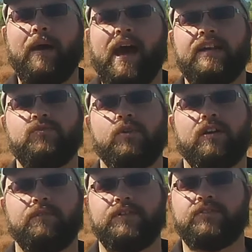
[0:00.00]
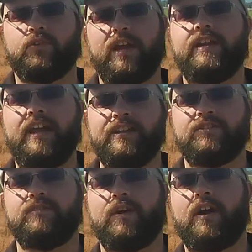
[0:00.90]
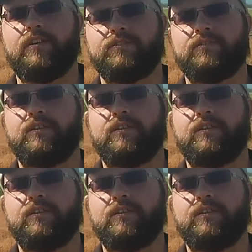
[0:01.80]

patchwork of this great nation of ours.